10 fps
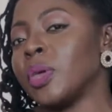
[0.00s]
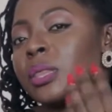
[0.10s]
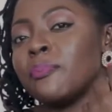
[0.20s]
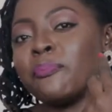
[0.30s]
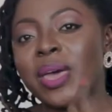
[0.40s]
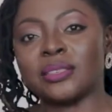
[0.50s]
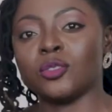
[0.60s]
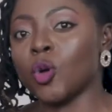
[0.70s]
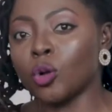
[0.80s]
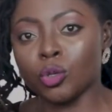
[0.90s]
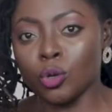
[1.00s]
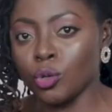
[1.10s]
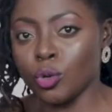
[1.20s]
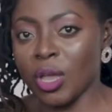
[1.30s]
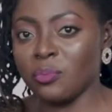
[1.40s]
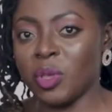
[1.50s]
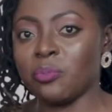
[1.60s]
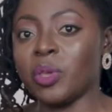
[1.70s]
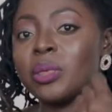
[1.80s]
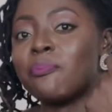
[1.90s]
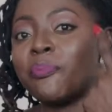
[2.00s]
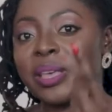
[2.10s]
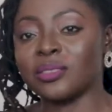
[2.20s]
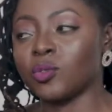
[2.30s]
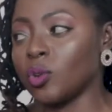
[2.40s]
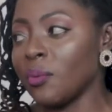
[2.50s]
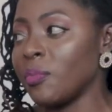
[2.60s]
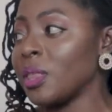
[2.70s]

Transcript: the best doctor you can be the best student,